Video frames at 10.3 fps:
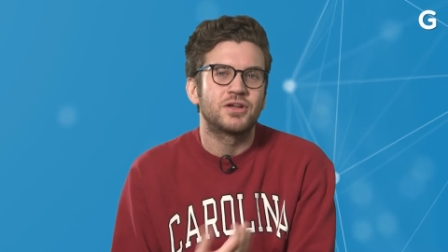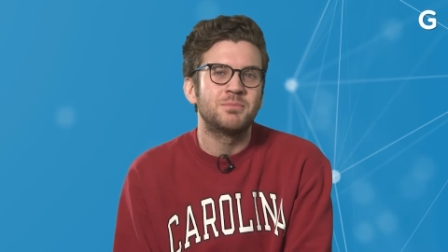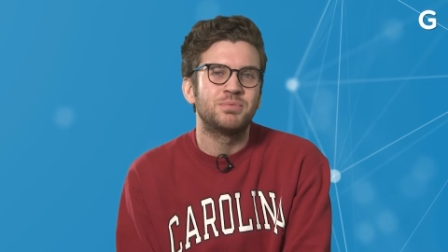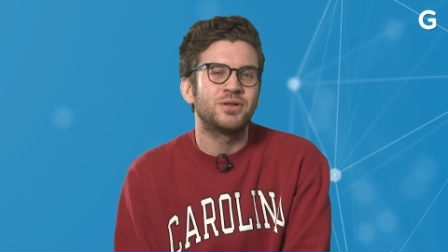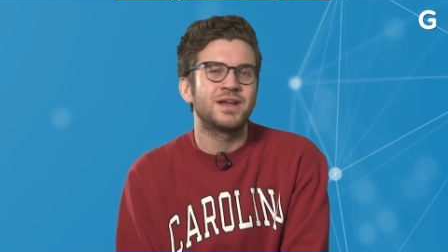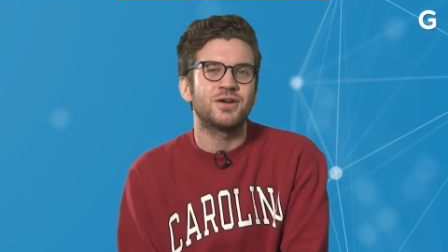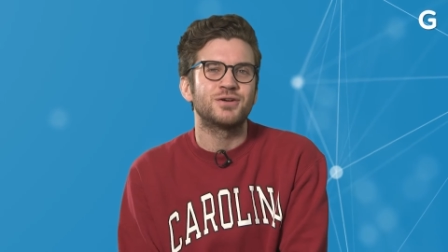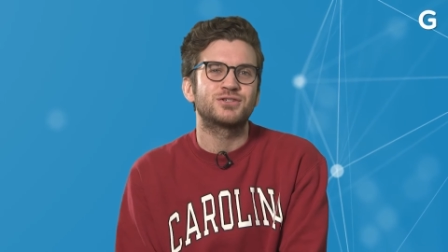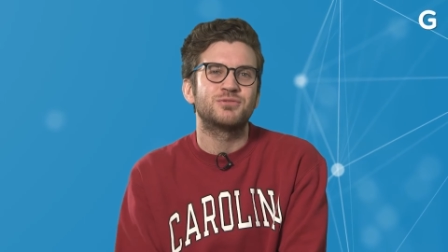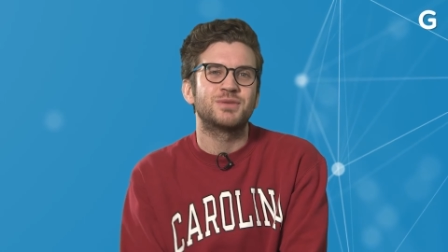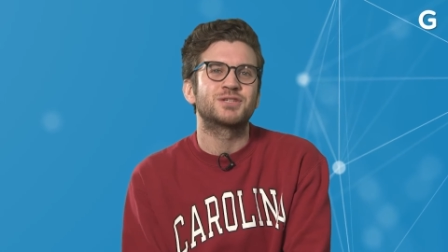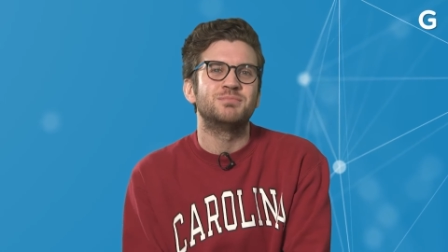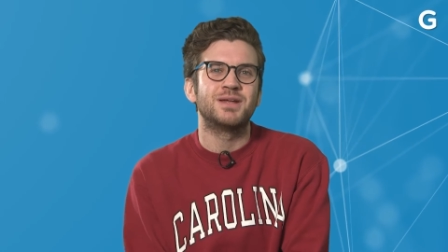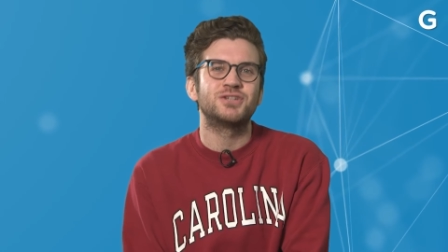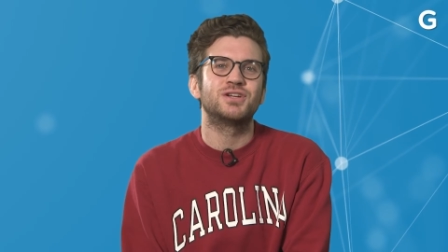The complaint also
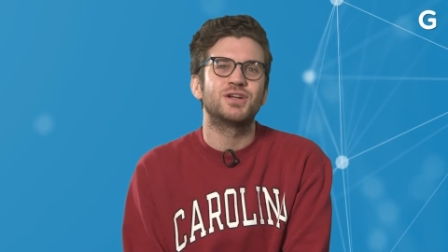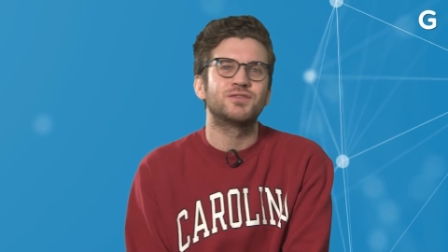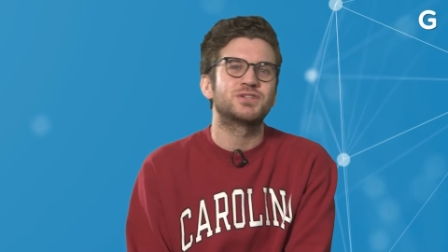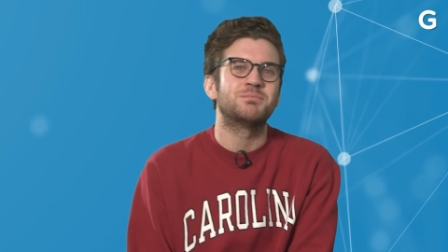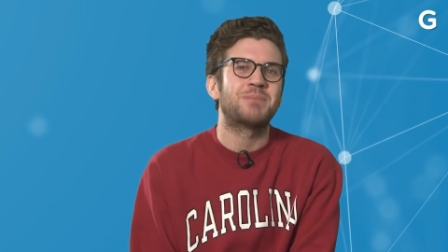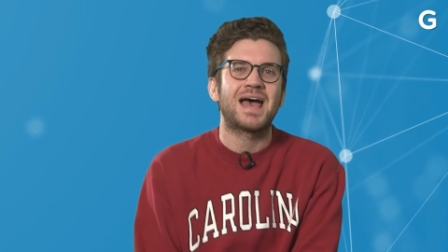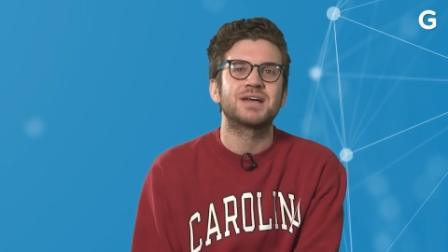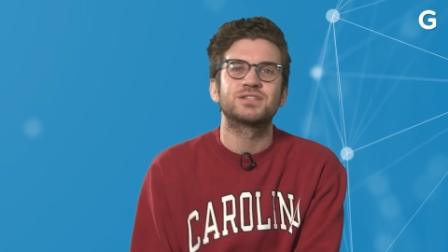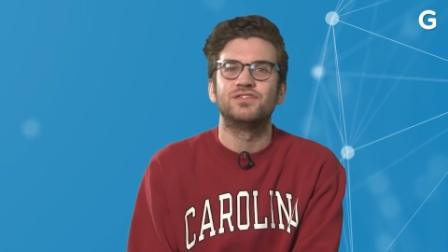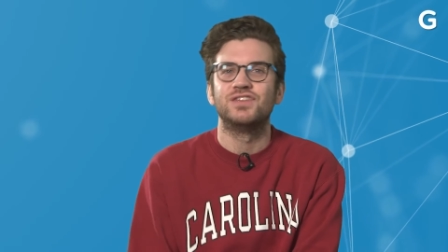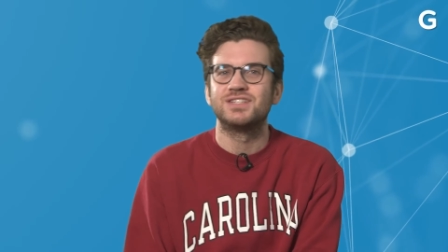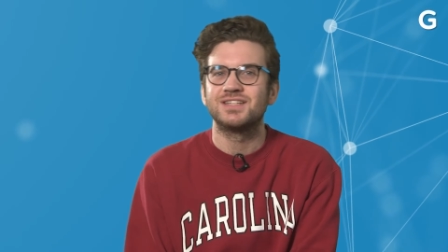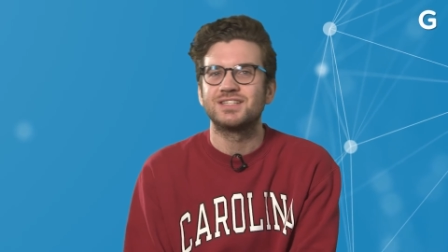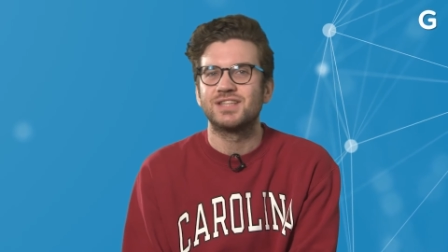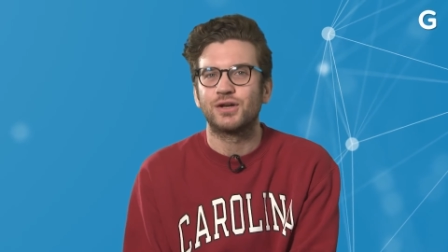makes mention of some past
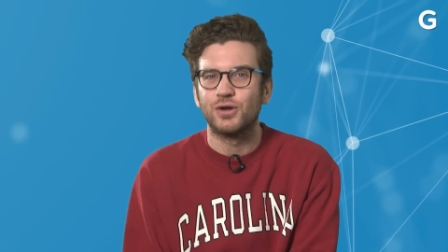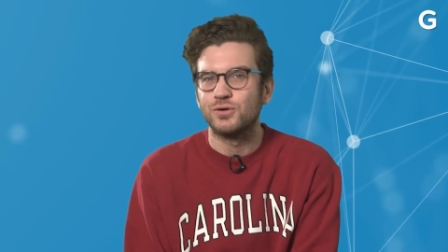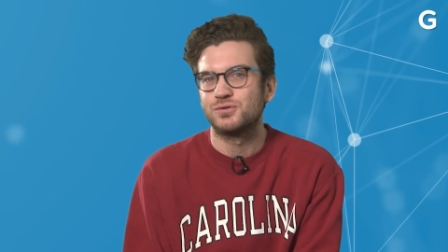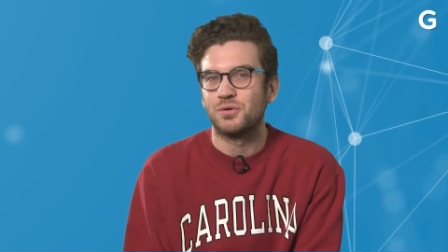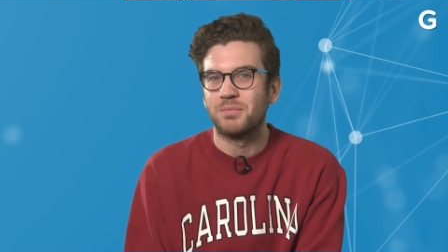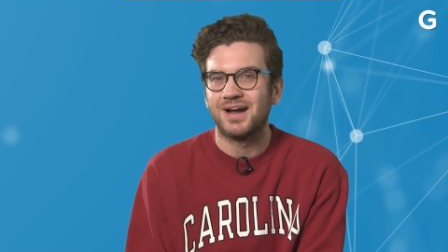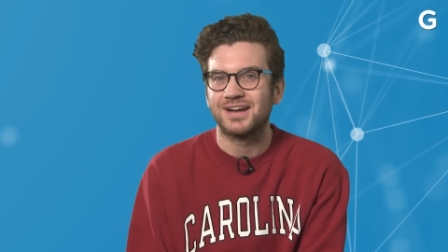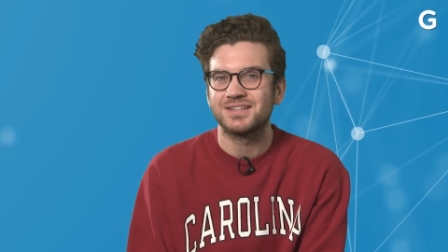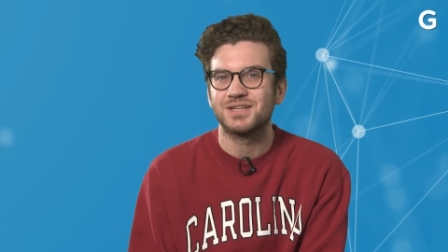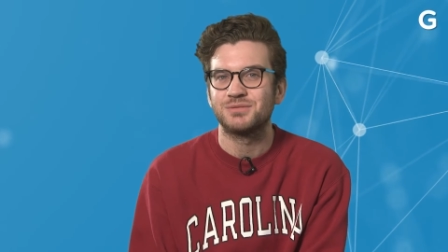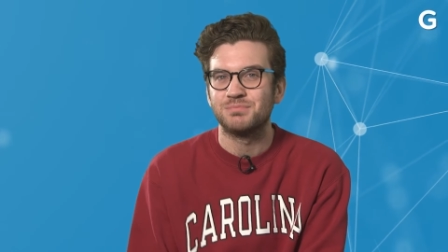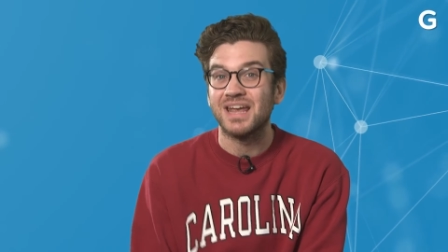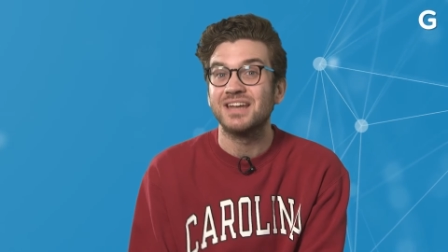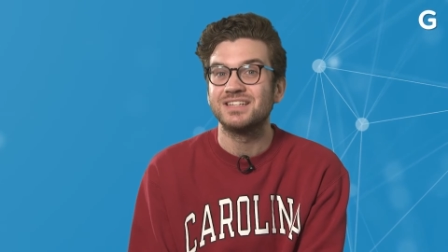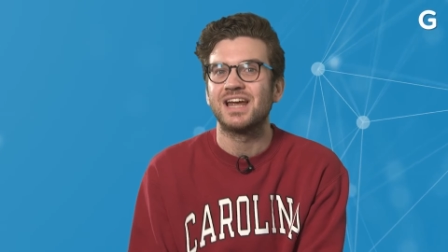visits that Ghost Robotics has
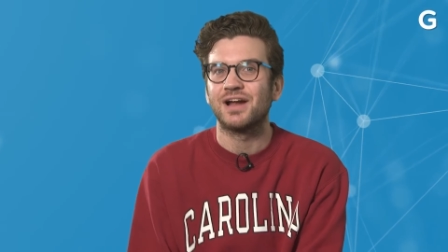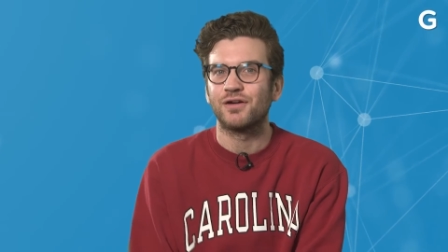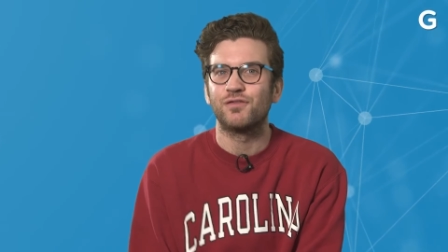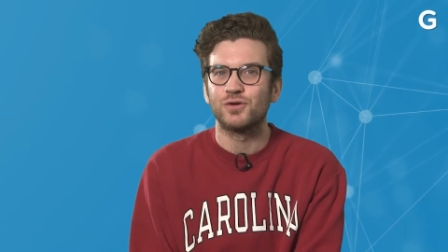made to Air